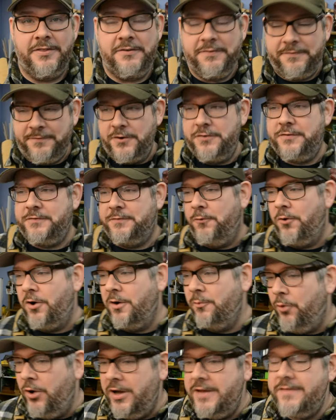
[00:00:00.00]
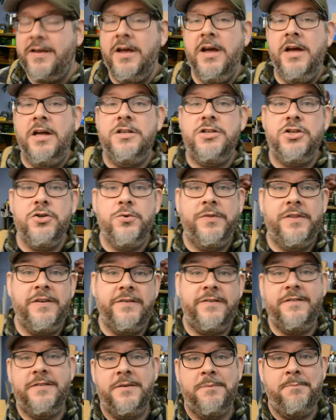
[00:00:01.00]
The first form was, "Dude,
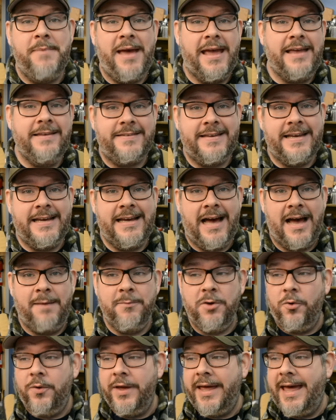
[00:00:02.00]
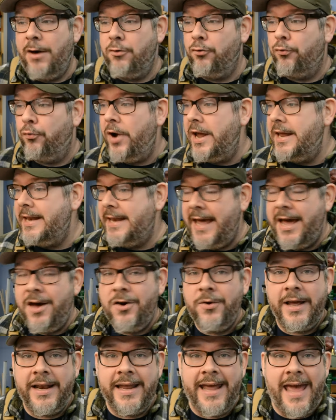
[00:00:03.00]
this is amazing. I'm going out right
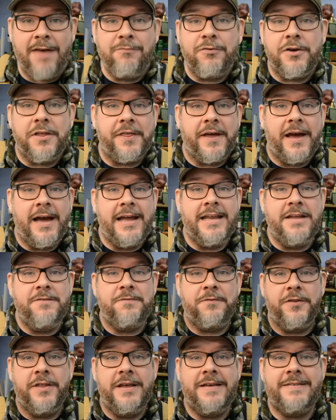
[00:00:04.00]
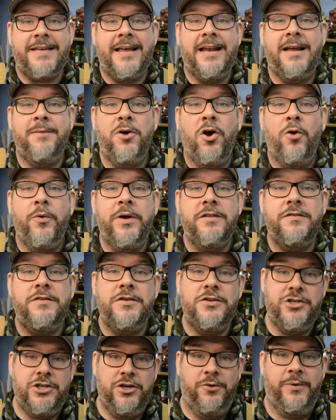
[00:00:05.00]
now, getting everything I need for this, and I'm going
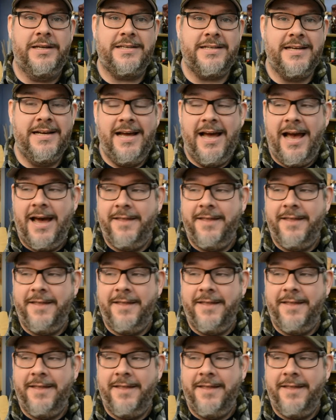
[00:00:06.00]
to do it."